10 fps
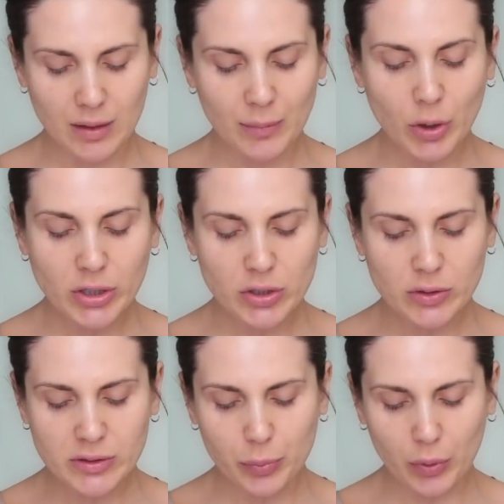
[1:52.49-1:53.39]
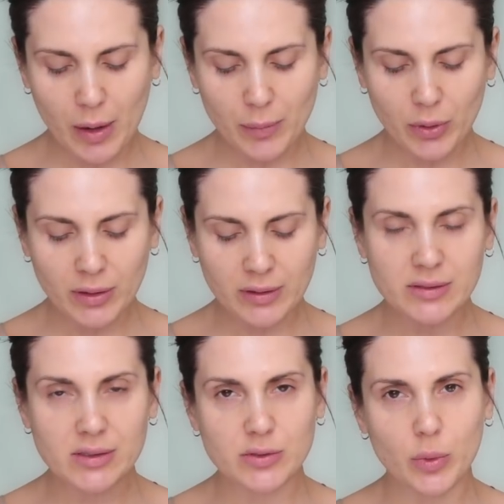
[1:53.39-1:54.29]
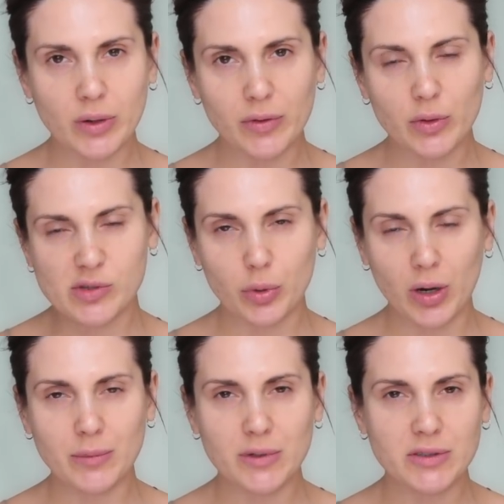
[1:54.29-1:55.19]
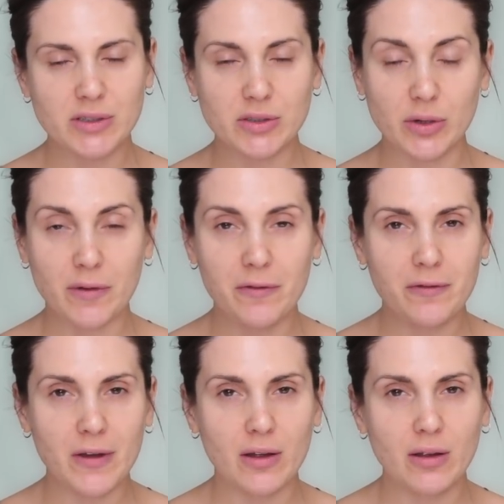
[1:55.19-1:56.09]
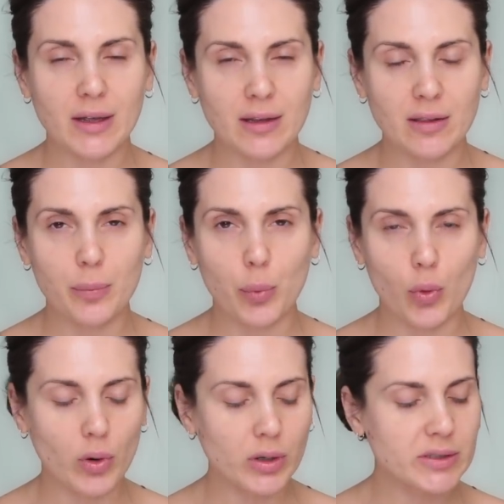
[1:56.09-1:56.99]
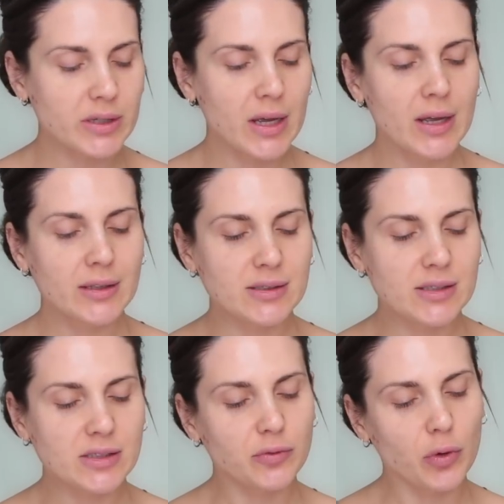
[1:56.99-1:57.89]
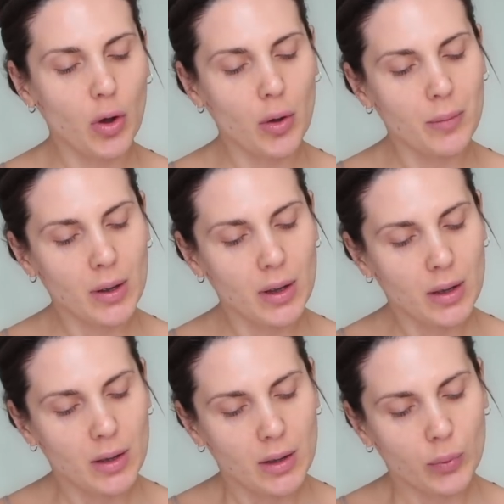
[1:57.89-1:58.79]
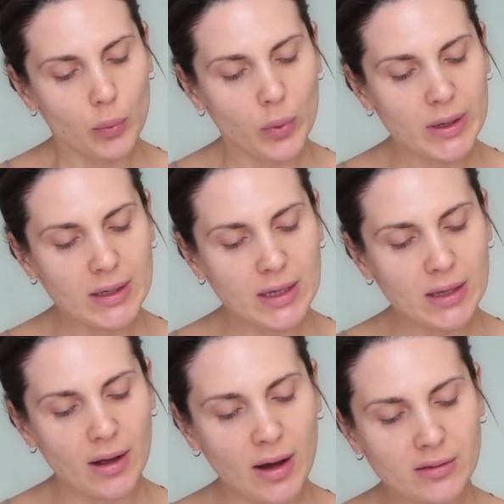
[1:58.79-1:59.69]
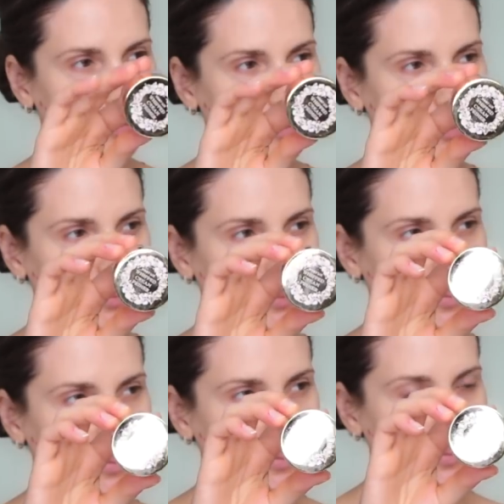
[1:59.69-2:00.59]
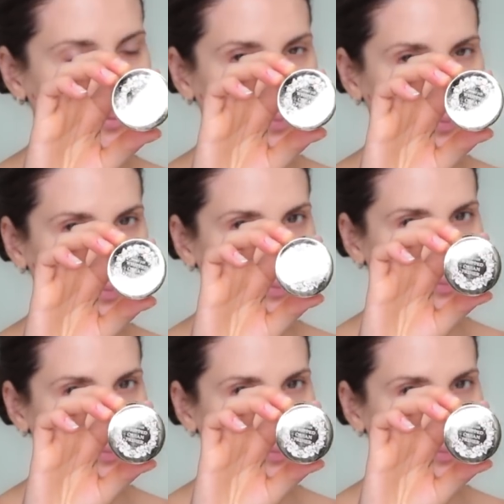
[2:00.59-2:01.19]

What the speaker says: I'm going to use a primer, and this is one of those primers that's gonna fill in the pores. This is from Winky Lux Whipped Cream